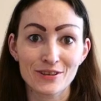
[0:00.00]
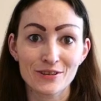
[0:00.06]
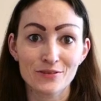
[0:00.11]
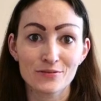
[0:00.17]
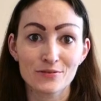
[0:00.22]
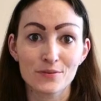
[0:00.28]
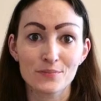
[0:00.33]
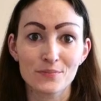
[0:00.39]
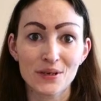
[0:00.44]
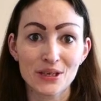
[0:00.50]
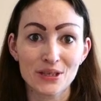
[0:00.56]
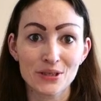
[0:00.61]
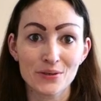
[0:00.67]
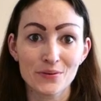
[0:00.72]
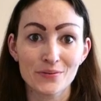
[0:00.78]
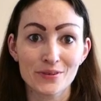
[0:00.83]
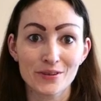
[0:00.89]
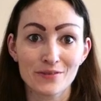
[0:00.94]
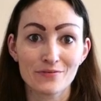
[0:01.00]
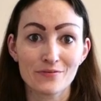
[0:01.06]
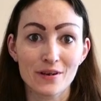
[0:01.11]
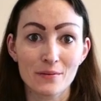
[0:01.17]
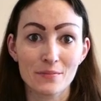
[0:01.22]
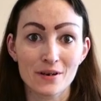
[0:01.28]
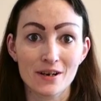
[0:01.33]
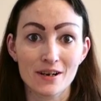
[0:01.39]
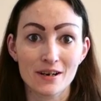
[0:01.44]
from Paint to Real Fiber
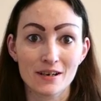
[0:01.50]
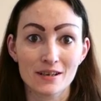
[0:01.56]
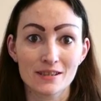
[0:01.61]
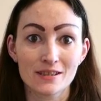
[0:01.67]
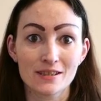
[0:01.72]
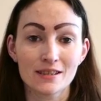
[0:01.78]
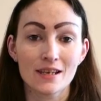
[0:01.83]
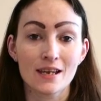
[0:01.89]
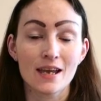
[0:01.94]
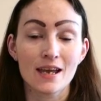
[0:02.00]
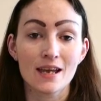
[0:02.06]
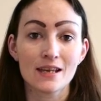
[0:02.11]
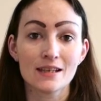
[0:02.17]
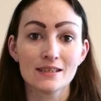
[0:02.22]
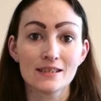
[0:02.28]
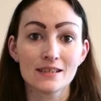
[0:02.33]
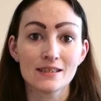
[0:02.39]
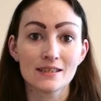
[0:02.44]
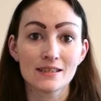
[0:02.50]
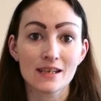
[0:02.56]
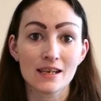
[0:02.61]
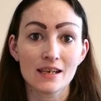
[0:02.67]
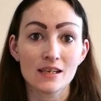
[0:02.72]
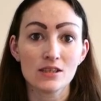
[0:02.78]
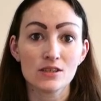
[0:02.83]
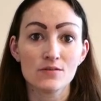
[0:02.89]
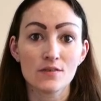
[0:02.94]
Arts, and today's
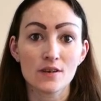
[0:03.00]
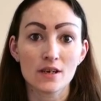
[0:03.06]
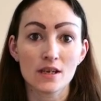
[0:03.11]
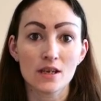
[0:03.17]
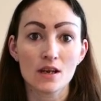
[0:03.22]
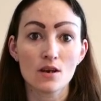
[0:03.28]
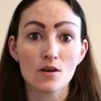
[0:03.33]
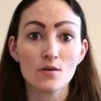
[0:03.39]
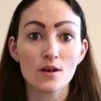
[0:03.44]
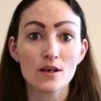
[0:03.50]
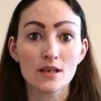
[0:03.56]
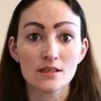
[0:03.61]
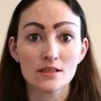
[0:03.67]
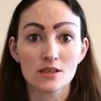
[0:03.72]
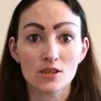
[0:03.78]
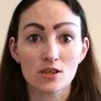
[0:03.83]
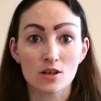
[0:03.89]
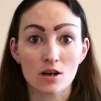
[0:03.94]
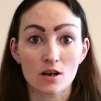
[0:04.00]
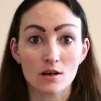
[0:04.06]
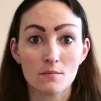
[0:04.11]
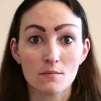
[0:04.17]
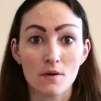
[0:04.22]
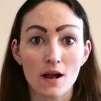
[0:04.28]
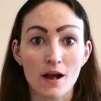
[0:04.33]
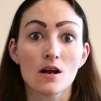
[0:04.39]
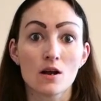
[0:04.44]
video is a yarn
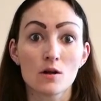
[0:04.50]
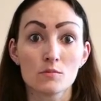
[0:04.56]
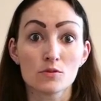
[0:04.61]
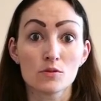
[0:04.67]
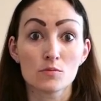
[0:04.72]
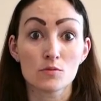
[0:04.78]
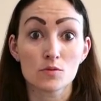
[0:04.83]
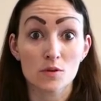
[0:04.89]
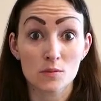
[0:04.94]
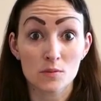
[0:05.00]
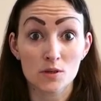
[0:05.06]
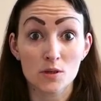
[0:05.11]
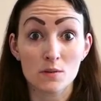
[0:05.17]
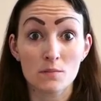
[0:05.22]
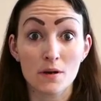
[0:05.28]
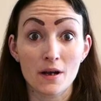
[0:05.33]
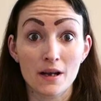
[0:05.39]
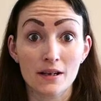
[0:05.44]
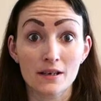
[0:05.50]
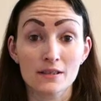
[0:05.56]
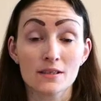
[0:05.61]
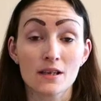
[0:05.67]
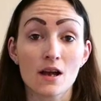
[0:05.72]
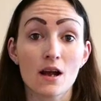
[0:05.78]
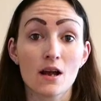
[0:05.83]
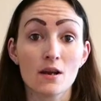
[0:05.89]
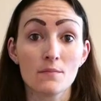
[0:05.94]
box subscription box
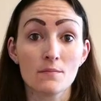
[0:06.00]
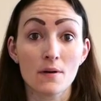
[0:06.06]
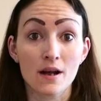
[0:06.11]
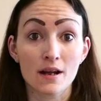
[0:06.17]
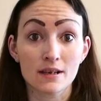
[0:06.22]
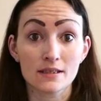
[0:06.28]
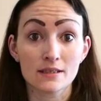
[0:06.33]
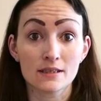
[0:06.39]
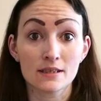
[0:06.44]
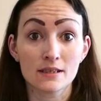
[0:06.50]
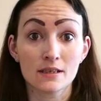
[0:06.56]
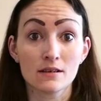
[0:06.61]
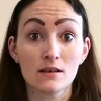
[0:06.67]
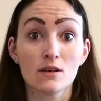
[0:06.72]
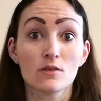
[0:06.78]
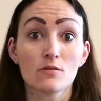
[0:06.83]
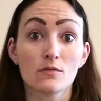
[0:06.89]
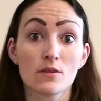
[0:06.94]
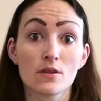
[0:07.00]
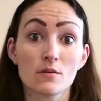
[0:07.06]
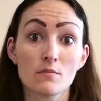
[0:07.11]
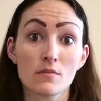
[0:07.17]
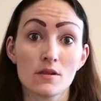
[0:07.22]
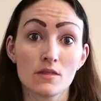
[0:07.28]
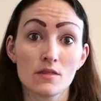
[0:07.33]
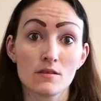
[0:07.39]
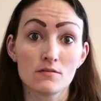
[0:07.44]
unboxing for the month
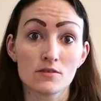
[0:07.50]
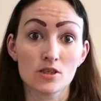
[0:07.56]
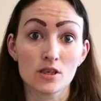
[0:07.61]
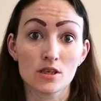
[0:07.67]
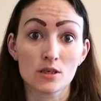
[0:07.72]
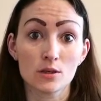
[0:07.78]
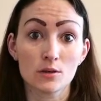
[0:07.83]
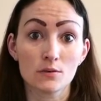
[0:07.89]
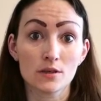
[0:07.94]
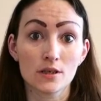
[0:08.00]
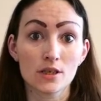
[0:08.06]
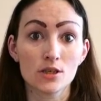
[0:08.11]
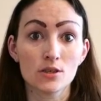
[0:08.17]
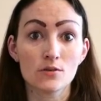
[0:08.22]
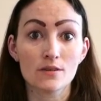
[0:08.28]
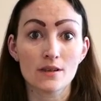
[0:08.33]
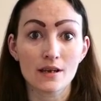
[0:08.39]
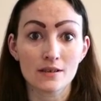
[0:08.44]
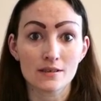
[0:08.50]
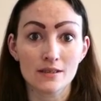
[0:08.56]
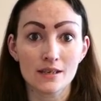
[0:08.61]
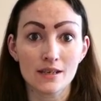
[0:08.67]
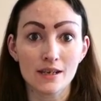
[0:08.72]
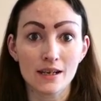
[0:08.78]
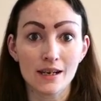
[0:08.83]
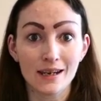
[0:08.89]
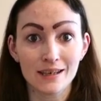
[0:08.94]
of January
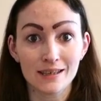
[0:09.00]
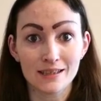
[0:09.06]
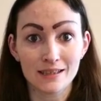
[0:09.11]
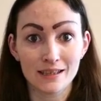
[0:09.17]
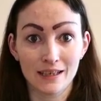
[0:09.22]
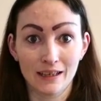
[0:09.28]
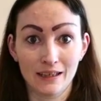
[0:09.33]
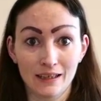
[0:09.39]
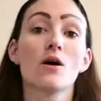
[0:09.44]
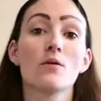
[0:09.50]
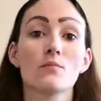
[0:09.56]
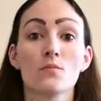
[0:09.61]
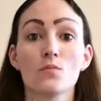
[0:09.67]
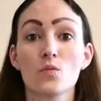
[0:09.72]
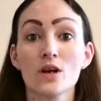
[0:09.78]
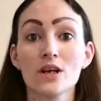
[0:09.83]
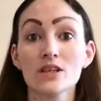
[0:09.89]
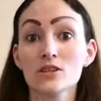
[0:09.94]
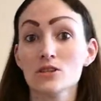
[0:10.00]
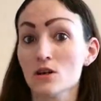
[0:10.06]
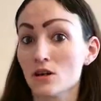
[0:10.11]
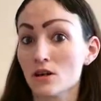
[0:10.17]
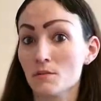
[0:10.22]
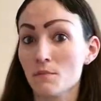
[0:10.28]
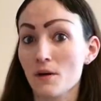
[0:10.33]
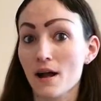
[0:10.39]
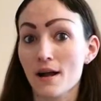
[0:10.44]
2018. What is
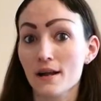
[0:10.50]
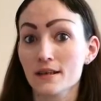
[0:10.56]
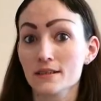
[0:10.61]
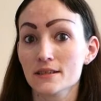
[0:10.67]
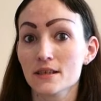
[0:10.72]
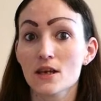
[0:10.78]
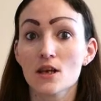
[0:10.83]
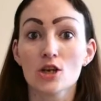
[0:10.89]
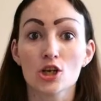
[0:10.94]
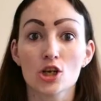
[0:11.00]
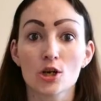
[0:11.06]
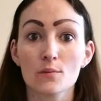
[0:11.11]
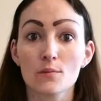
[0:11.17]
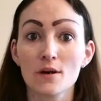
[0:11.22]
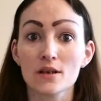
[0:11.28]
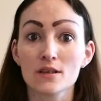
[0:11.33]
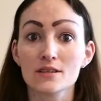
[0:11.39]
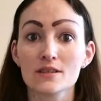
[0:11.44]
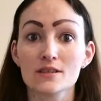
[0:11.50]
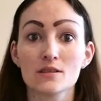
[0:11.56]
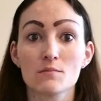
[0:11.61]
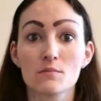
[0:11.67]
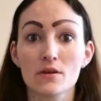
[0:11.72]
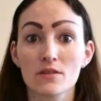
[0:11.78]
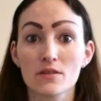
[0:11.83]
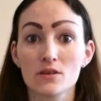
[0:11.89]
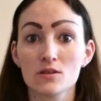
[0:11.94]
Yarnbox? Yarnbox is a
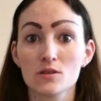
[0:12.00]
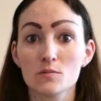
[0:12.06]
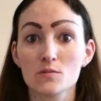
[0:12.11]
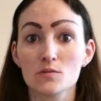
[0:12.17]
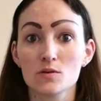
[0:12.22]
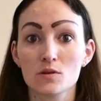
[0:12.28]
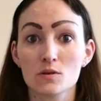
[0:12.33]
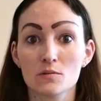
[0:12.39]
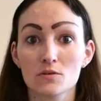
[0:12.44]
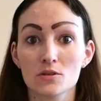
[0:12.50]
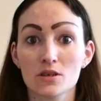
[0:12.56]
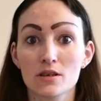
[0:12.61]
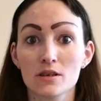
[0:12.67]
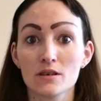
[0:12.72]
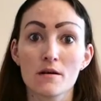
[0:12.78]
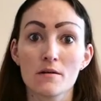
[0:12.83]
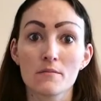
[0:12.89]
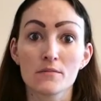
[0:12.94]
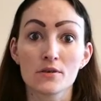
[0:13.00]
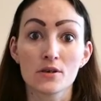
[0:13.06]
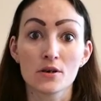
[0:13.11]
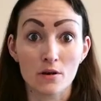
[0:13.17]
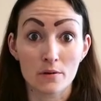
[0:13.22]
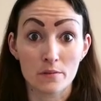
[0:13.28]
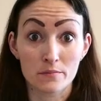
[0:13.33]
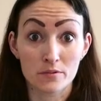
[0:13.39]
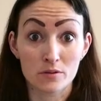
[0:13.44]
monthly subscription, yarn
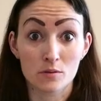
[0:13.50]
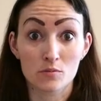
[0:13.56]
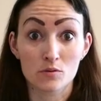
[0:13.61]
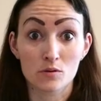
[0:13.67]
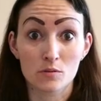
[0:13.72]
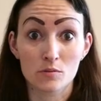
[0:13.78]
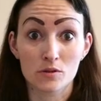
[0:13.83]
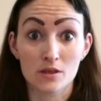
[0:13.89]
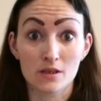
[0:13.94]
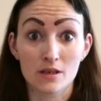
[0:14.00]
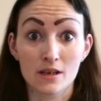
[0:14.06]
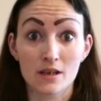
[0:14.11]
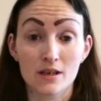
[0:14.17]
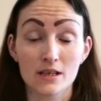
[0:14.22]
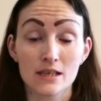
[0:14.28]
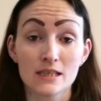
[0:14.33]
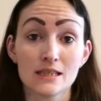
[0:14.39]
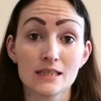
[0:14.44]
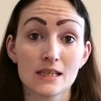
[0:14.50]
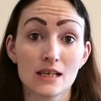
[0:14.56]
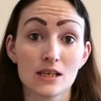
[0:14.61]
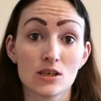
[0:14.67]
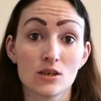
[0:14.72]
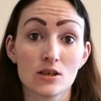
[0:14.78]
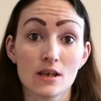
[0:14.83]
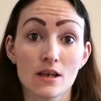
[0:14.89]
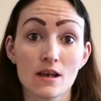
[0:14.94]
subscription that you
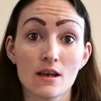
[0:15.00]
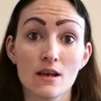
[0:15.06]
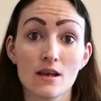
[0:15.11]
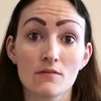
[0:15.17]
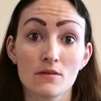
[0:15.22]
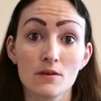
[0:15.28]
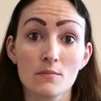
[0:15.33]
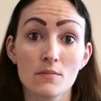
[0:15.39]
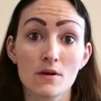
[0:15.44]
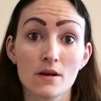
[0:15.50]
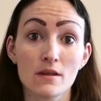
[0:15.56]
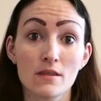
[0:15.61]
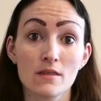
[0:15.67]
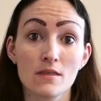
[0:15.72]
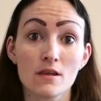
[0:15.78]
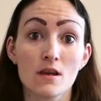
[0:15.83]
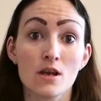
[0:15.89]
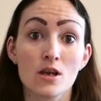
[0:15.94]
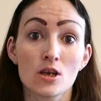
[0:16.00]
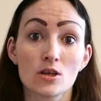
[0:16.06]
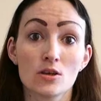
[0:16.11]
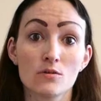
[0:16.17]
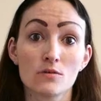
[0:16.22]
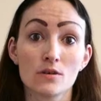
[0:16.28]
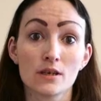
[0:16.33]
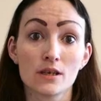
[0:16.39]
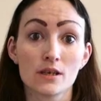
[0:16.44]
get every month. You will
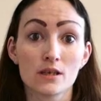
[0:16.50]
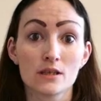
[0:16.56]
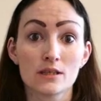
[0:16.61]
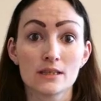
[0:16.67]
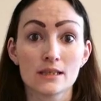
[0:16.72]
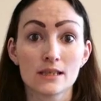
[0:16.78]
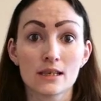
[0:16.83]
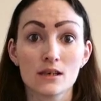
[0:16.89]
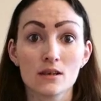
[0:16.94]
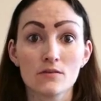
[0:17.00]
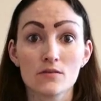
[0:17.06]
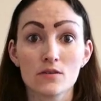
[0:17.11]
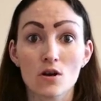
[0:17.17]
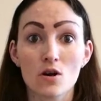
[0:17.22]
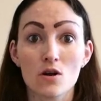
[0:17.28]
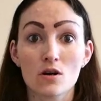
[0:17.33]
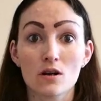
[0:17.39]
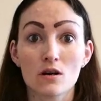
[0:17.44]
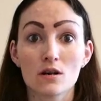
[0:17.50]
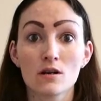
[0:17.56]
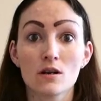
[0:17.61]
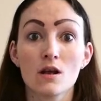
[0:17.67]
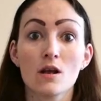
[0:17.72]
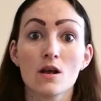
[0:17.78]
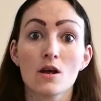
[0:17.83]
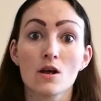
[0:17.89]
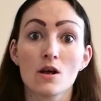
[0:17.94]
get a skein of yarn,
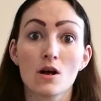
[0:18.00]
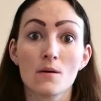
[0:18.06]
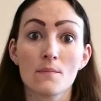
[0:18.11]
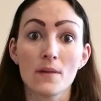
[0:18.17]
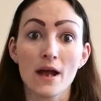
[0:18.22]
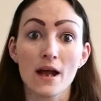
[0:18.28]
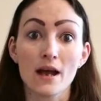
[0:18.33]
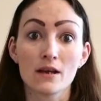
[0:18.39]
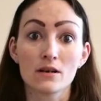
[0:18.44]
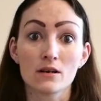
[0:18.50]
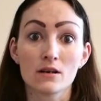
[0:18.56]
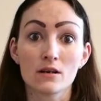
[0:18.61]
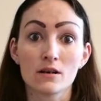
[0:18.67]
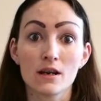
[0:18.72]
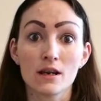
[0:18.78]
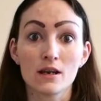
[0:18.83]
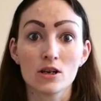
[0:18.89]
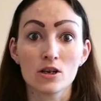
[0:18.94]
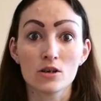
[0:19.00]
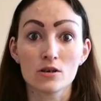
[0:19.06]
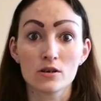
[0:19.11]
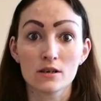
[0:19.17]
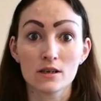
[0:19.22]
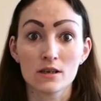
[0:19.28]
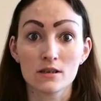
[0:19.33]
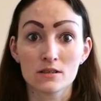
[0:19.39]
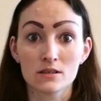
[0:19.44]
a pattern, and a goodie
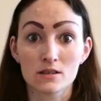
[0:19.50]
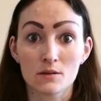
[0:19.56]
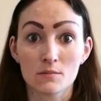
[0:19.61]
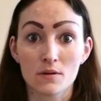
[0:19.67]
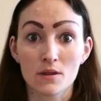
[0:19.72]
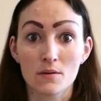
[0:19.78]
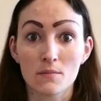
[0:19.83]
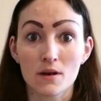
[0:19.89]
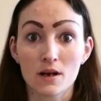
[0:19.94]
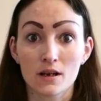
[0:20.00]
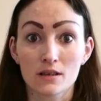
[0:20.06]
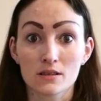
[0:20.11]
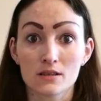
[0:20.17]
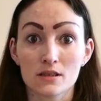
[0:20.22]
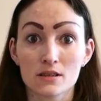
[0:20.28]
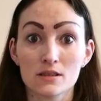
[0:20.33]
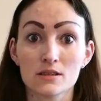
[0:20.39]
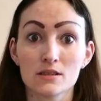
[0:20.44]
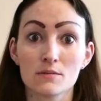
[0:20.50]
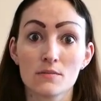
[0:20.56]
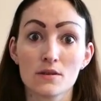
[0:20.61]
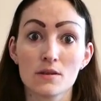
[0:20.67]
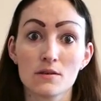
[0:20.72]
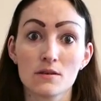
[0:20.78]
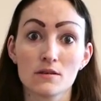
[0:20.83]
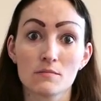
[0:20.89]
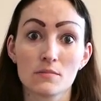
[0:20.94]
in some of the boxes. Some of the
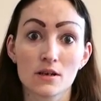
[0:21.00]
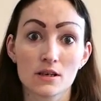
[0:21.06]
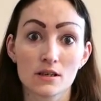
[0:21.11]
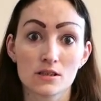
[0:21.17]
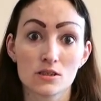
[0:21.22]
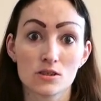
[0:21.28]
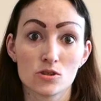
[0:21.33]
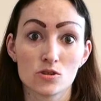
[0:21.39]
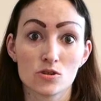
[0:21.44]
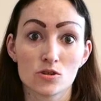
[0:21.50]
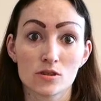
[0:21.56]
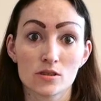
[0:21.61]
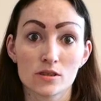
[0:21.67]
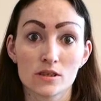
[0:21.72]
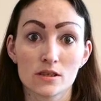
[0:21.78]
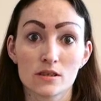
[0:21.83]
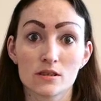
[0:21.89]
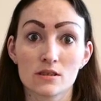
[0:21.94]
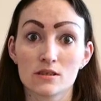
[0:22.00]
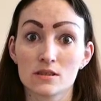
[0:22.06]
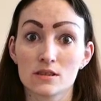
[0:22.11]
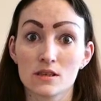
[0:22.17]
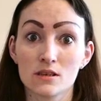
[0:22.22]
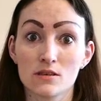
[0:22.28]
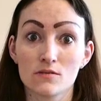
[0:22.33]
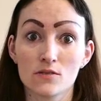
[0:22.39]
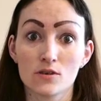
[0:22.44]
boxes you'll just get the skein
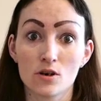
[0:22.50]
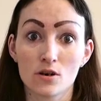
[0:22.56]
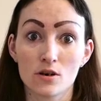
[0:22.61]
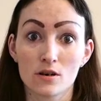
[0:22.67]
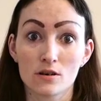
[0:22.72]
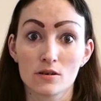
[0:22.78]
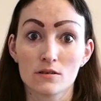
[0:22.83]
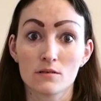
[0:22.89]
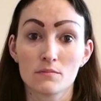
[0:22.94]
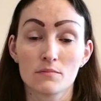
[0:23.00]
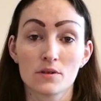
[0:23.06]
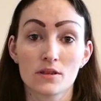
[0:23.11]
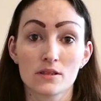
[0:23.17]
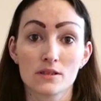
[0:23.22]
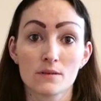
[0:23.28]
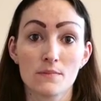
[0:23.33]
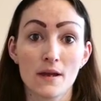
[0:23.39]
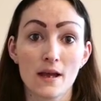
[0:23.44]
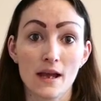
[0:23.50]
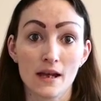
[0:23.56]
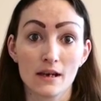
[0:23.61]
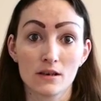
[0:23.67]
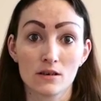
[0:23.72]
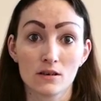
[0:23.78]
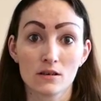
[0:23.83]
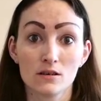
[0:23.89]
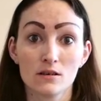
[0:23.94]
of yarn plus a
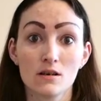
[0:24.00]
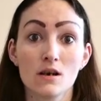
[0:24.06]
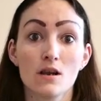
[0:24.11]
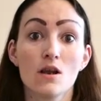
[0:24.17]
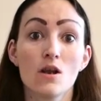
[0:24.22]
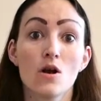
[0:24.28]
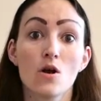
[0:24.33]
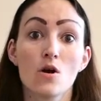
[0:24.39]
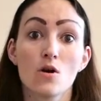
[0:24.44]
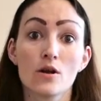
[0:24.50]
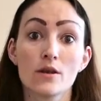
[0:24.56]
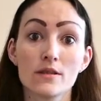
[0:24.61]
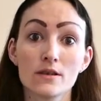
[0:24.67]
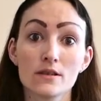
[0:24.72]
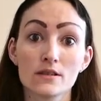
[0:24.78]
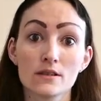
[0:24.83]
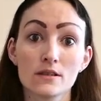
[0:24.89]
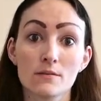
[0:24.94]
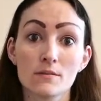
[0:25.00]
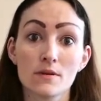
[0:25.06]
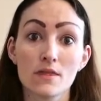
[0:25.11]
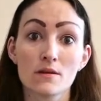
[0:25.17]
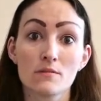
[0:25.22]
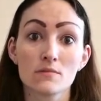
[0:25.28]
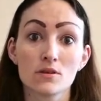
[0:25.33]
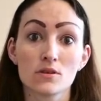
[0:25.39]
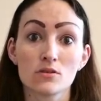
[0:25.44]
pattern, and then some of them
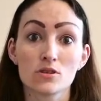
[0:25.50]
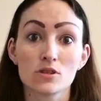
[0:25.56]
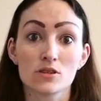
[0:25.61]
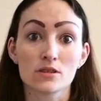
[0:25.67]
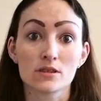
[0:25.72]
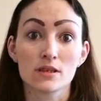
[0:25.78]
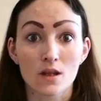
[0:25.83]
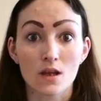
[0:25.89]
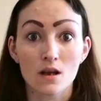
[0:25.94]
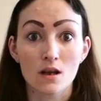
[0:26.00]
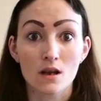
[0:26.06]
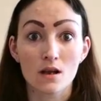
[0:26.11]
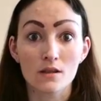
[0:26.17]
you'll just get other